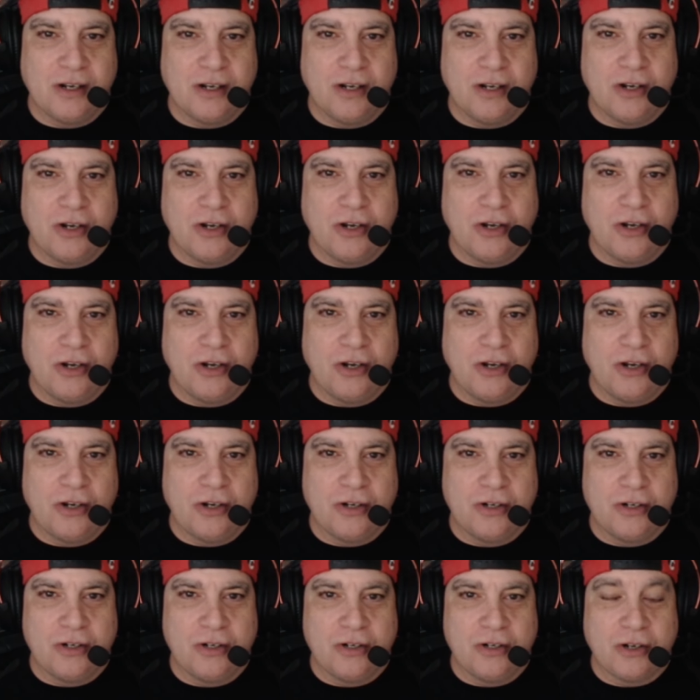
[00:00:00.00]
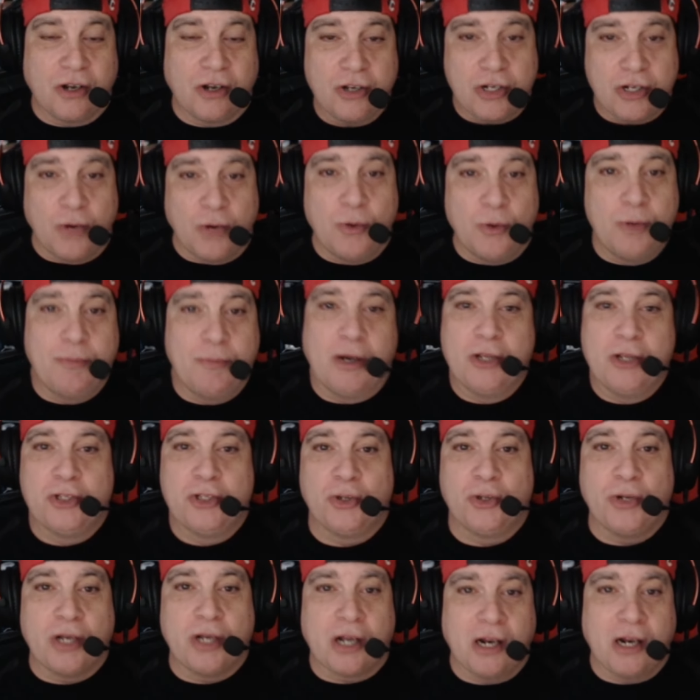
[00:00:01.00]
because I wouldn't mind
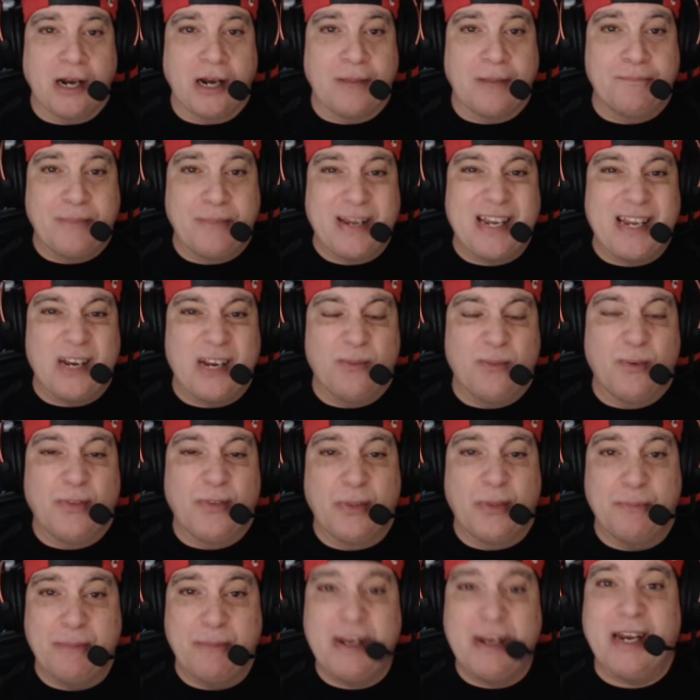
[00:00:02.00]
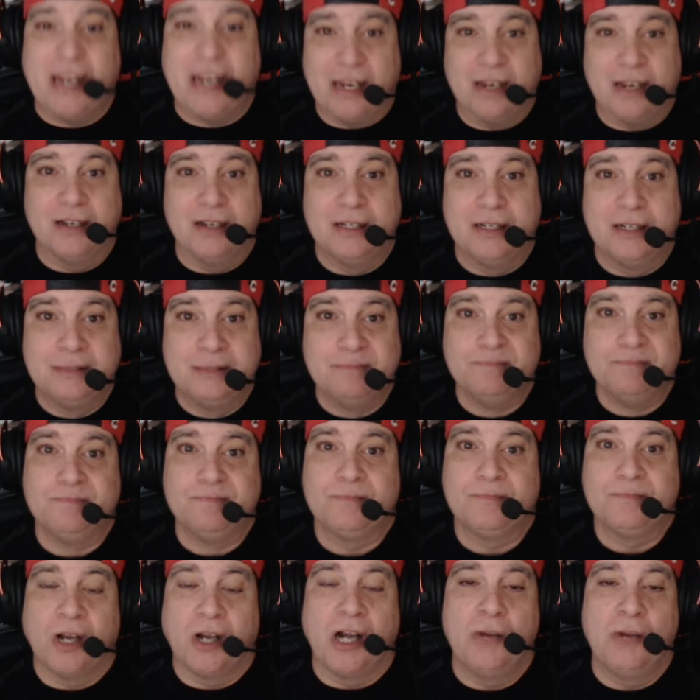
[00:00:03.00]
doing a club meeting with the Mini.
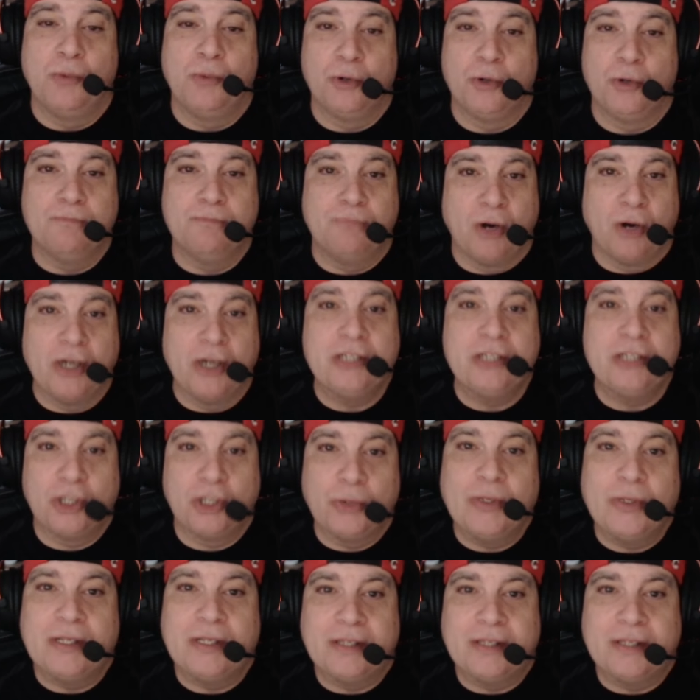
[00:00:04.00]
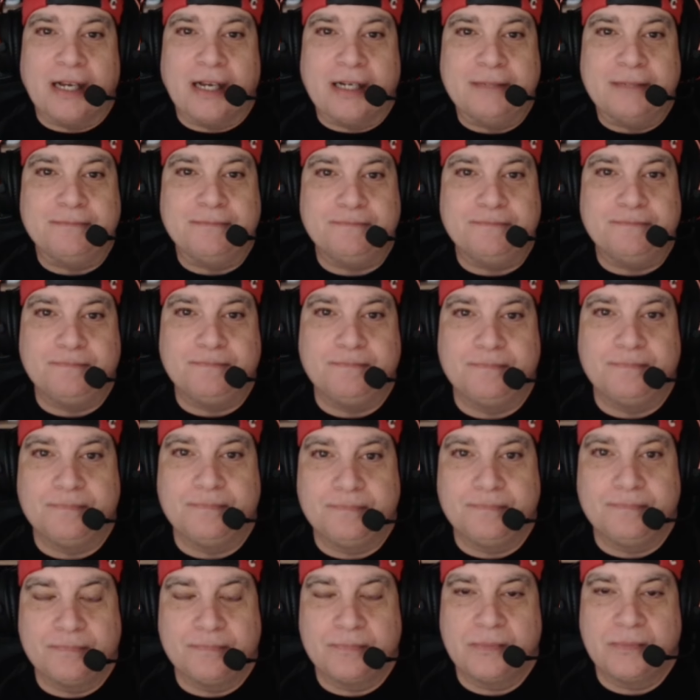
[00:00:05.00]
I wouldn't mind doing that,
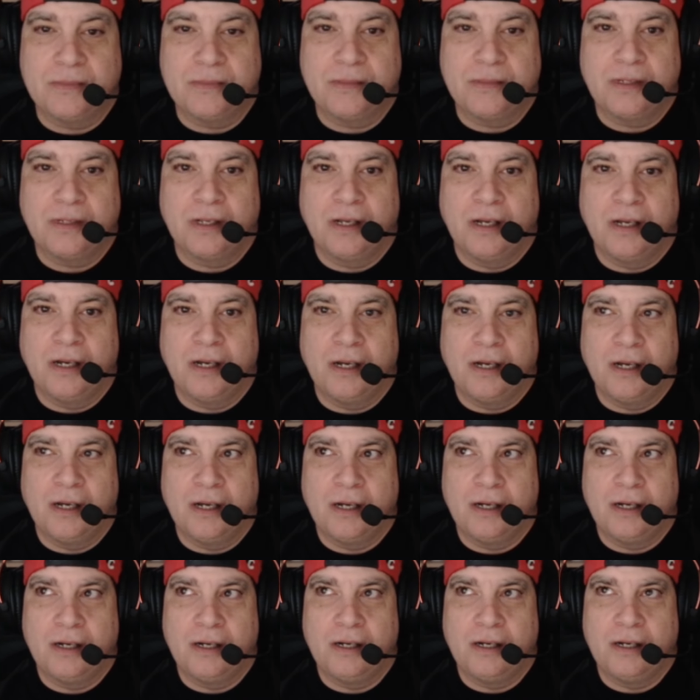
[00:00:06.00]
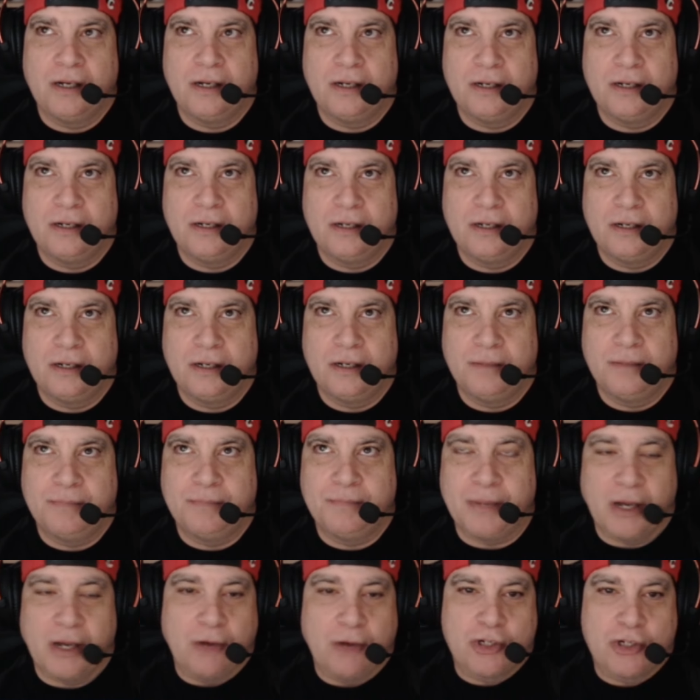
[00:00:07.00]
but
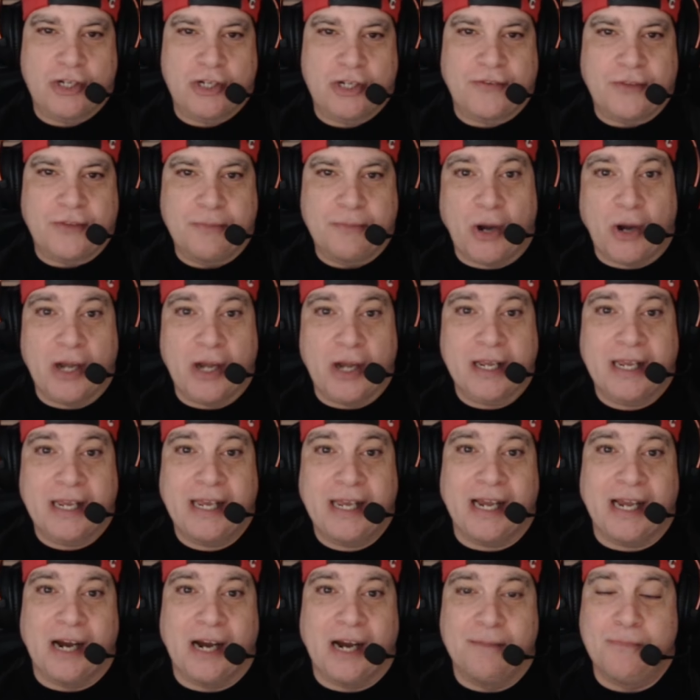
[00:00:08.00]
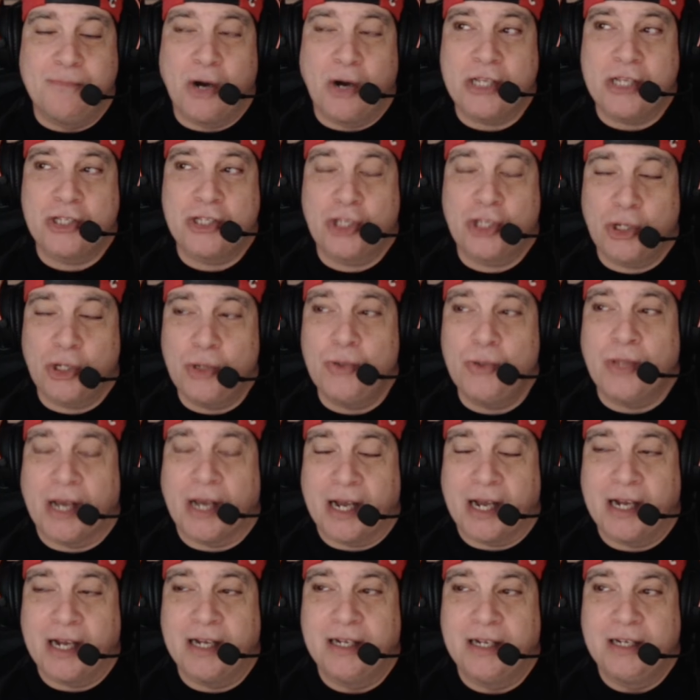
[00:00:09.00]
I'll just have to buy a kit. I might do
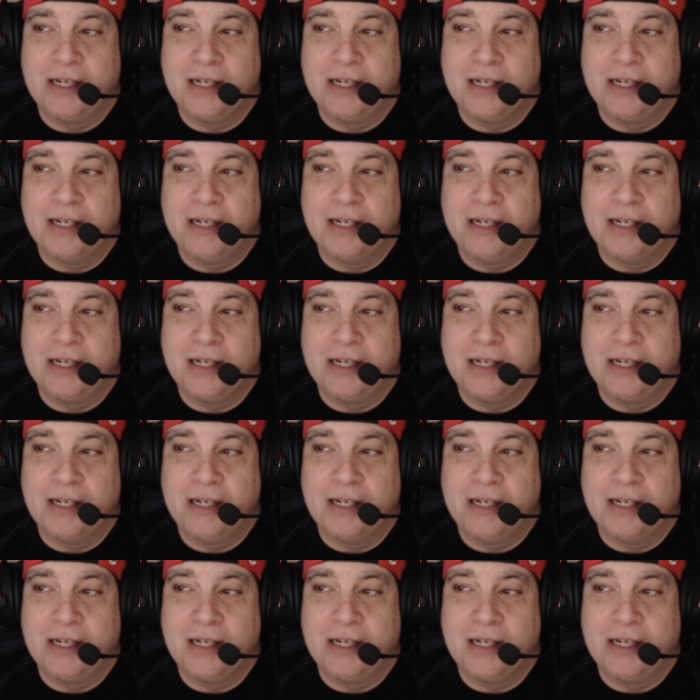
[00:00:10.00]
that